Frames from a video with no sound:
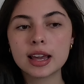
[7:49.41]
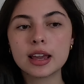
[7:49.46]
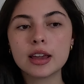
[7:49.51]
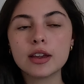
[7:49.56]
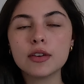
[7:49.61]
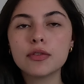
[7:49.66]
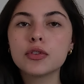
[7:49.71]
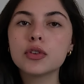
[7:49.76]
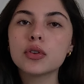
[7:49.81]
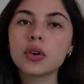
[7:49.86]

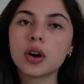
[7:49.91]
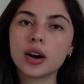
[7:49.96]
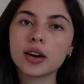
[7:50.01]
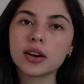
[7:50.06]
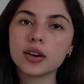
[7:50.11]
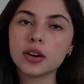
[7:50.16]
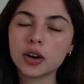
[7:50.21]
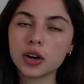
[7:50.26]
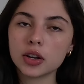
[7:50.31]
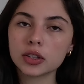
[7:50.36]
If you are
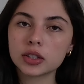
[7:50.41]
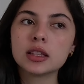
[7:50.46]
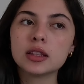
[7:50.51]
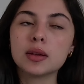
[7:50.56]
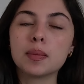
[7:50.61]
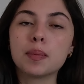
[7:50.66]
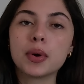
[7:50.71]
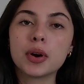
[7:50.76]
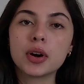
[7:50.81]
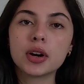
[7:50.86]
not
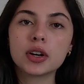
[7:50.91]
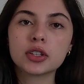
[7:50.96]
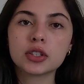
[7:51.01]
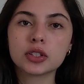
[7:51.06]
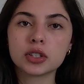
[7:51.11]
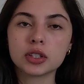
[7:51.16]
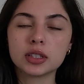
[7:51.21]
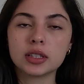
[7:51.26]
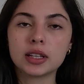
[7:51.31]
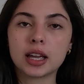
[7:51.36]
the
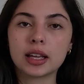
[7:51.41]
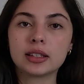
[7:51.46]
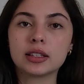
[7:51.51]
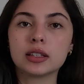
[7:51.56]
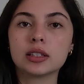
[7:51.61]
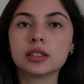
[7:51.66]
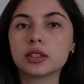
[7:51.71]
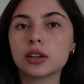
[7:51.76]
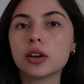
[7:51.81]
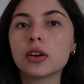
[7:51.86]
person that
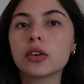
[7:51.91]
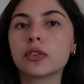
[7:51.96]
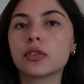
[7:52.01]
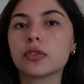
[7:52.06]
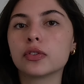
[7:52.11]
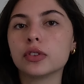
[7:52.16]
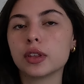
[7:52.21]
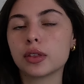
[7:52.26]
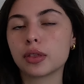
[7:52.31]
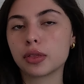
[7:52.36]
deserves
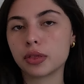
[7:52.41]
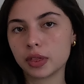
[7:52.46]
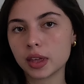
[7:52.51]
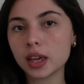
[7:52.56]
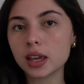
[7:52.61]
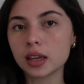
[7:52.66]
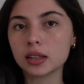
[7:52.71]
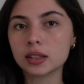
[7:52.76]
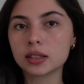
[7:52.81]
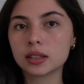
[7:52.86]
the
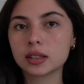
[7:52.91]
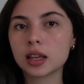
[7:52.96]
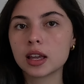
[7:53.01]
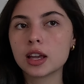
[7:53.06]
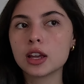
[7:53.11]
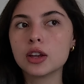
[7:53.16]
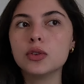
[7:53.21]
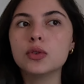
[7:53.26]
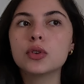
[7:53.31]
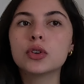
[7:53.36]
things,
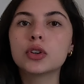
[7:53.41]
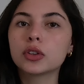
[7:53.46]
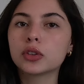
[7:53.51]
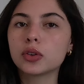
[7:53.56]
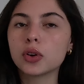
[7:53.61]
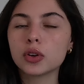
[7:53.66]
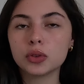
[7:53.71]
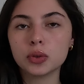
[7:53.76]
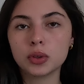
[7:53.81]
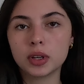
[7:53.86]
you're not
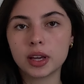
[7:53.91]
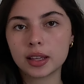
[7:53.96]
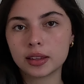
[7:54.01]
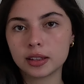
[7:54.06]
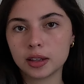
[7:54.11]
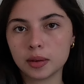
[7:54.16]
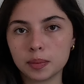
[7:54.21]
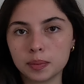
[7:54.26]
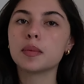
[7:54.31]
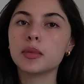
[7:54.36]
going to get
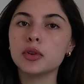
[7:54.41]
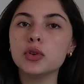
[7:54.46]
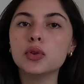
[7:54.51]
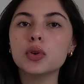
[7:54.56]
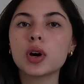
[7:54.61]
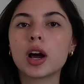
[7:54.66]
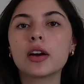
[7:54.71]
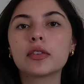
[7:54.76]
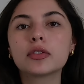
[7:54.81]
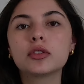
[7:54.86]
them. You
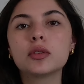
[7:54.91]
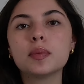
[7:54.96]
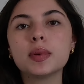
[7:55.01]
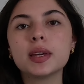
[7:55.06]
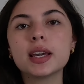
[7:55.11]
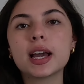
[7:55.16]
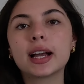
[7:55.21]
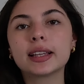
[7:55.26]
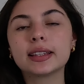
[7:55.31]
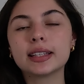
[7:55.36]
have to
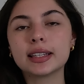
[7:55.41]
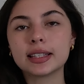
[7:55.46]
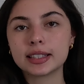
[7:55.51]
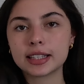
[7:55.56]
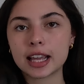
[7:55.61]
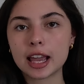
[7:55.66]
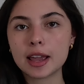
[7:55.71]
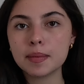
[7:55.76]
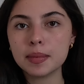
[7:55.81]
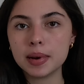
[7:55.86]
be at the
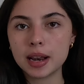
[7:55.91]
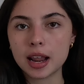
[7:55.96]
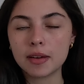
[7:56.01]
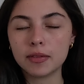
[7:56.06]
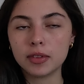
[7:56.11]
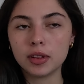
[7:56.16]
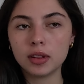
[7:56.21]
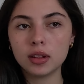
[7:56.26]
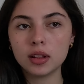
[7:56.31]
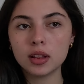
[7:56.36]
same
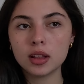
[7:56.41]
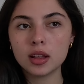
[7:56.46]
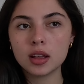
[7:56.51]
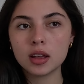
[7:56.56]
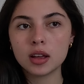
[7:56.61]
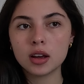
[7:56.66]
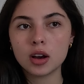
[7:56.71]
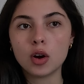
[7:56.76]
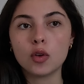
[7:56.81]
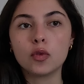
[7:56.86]
level
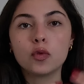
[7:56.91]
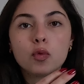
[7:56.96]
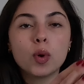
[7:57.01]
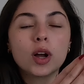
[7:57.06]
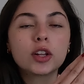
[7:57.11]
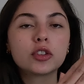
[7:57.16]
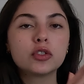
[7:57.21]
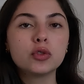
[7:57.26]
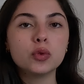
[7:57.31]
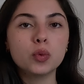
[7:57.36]
of
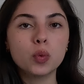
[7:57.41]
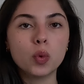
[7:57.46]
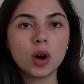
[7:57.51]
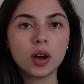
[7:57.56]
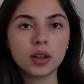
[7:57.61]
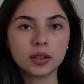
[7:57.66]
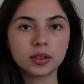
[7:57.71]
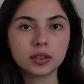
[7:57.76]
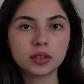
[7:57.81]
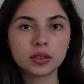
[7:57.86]
what you
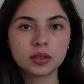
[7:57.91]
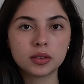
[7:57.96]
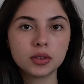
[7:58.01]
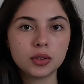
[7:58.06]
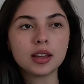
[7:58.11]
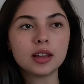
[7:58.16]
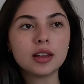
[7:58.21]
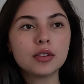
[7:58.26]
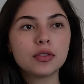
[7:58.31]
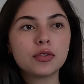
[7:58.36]
want.
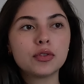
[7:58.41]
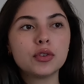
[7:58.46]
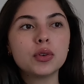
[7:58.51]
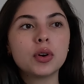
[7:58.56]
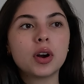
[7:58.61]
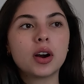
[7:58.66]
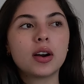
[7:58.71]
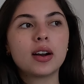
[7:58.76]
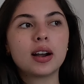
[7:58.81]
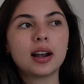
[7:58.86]
If you
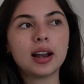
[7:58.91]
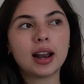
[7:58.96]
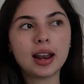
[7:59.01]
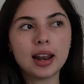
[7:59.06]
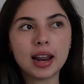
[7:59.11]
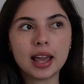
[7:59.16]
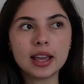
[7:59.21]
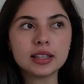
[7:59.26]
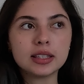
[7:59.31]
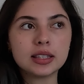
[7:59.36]
are
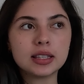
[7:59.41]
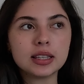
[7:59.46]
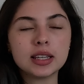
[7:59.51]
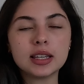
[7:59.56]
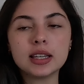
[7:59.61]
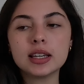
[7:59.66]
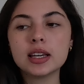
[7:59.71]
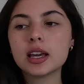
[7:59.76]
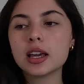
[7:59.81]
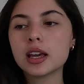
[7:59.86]

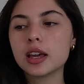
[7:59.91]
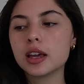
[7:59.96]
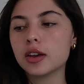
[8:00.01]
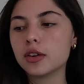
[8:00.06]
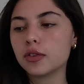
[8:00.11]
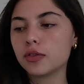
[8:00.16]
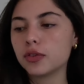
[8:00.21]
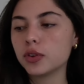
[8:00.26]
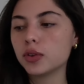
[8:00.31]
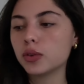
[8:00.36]
lazy,
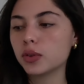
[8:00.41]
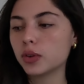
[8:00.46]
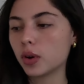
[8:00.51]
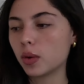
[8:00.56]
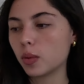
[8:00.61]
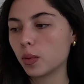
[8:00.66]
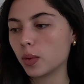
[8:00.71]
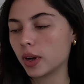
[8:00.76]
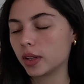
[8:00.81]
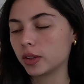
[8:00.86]
if you
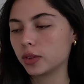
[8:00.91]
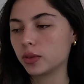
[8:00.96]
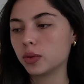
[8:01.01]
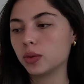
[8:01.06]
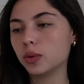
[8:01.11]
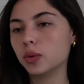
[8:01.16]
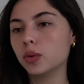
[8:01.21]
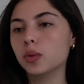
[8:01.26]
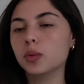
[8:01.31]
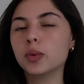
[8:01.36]
don't want to
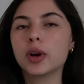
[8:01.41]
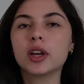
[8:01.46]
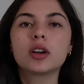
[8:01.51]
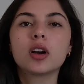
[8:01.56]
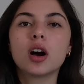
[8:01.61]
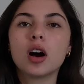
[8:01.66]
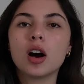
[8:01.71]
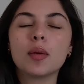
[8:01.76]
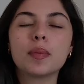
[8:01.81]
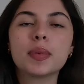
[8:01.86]
wake
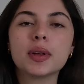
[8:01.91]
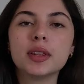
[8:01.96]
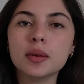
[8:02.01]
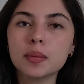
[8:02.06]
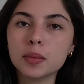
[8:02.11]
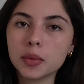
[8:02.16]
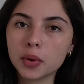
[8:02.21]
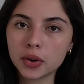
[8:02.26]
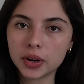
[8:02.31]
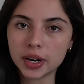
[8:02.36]
up in the
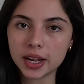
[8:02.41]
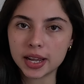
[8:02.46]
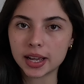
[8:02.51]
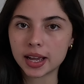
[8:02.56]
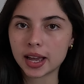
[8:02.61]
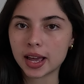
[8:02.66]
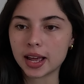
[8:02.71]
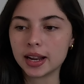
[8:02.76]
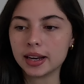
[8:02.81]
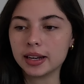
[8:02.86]

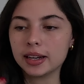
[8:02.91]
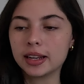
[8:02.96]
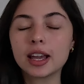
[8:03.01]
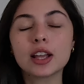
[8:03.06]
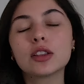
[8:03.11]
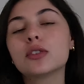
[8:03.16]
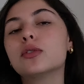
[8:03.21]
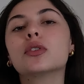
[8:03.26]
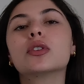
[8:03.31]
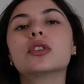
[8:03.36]
morning and
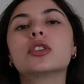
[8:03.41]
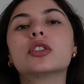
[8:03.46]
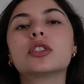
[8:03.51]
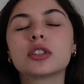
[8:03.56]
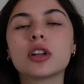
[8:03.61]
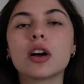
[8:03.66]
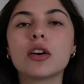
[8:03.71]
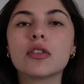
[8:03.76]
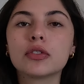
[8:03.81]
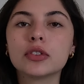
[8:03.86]
get your
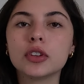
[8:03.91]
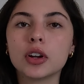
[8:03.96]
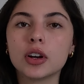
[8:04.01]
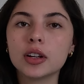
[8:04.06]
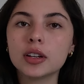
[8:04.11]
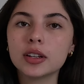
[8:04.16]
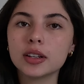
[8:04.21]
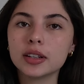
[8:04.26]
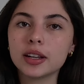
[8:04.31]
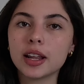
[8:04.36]
stuff
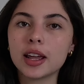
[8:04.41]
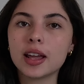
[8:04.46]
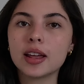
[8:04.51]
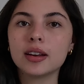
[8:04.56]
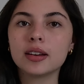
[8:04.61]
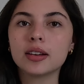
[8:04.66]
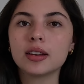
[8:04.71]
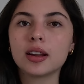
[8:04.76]
done, then